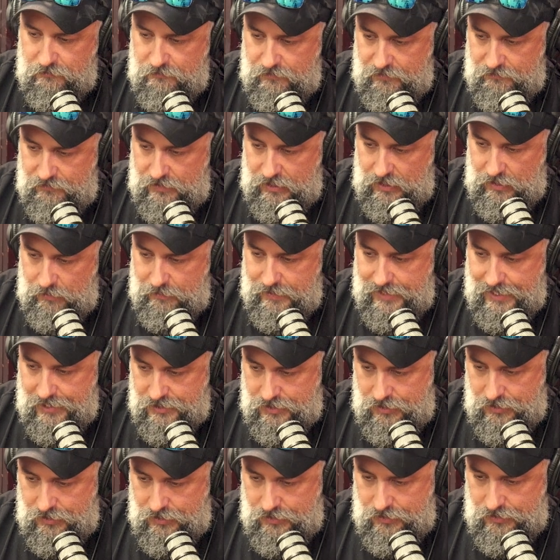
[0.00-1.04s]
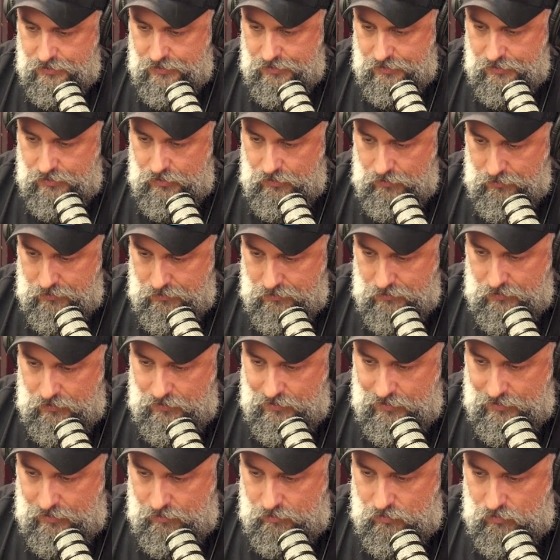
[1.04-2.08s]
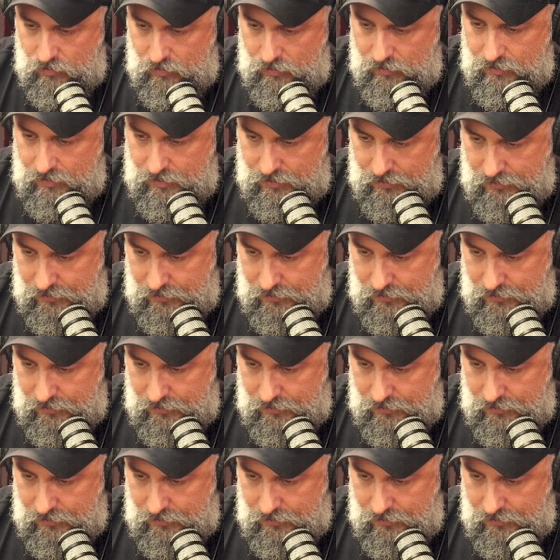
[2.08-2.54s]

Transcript: 15 passengers and 2 crew on the board